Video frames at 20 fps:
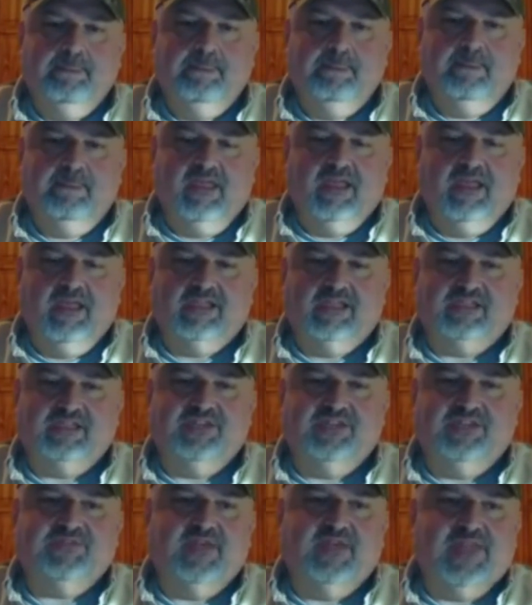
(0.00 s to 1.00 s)
Yeah, it's
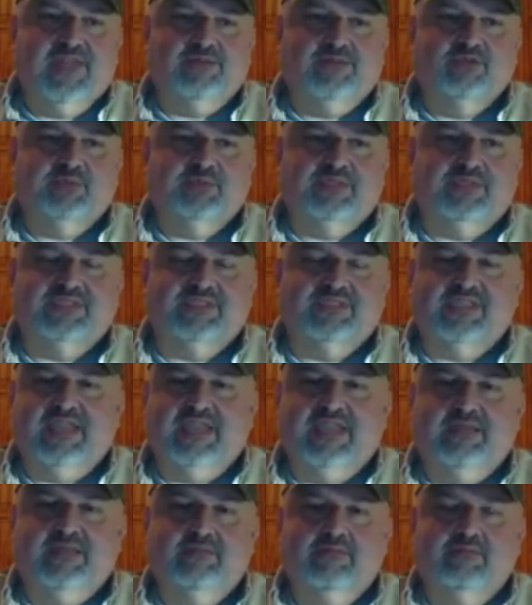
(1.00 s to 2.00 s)
different animals, but the
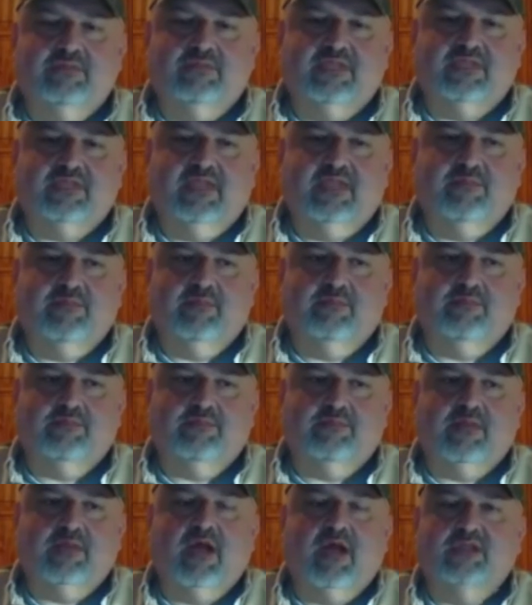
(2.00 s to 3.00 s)
same
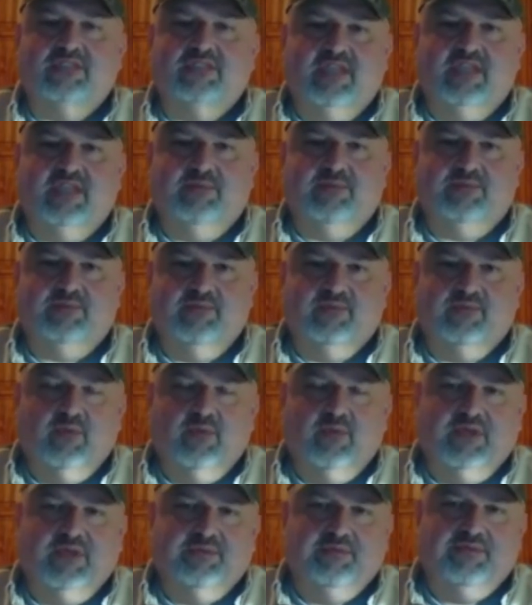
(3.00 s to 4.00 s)
concept of the
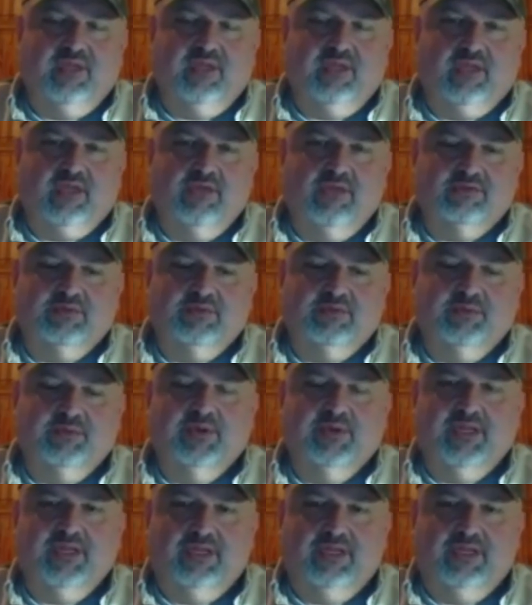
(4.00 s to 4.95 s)
way everything goes with breeding.